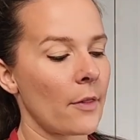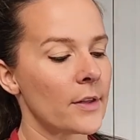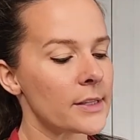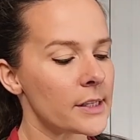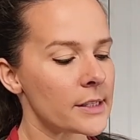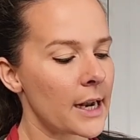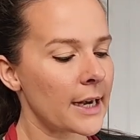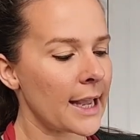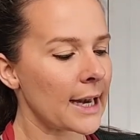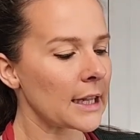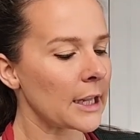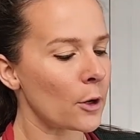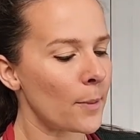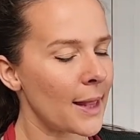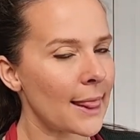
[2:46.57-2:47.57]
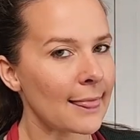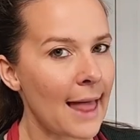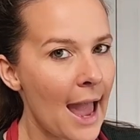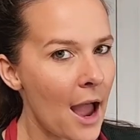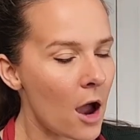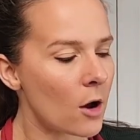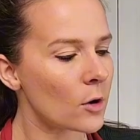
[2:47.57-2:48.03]
this is gonna get a little bit
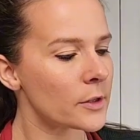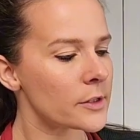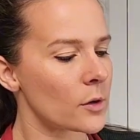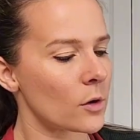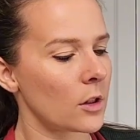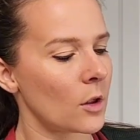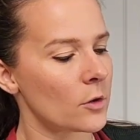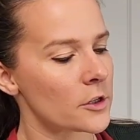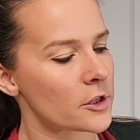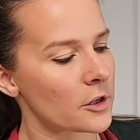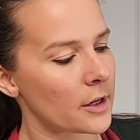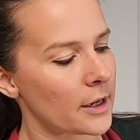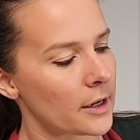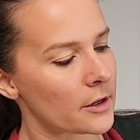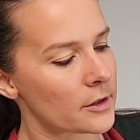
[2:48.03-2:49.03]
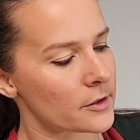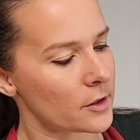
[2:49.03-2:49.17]
loud, so close your ears,